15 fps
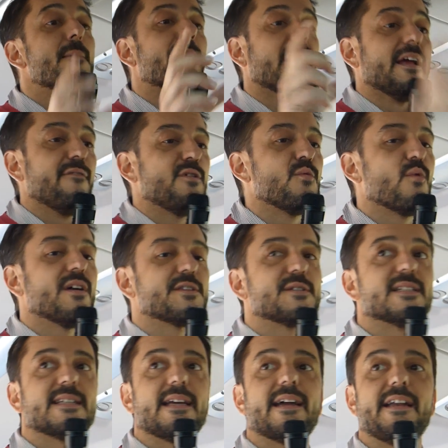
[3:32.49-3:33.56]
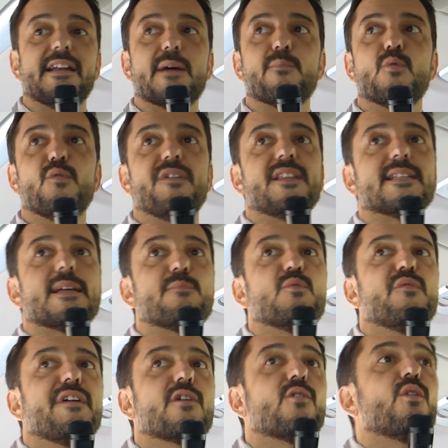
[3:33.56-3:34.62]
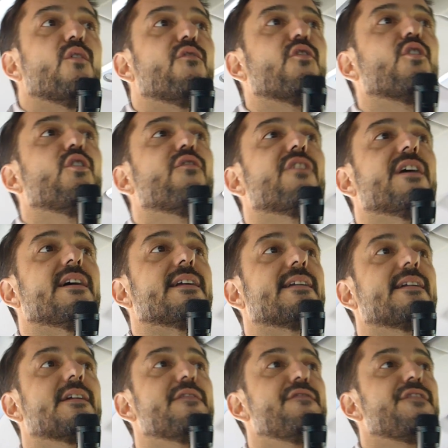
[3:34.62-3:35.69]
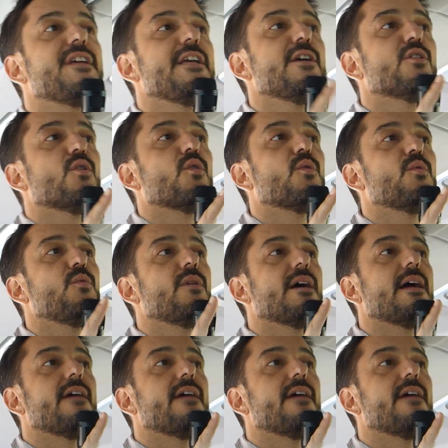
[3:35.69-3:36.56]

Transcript: But if you want to see her in a movie, there's a movie called Volver, V-O-L-V-E-R,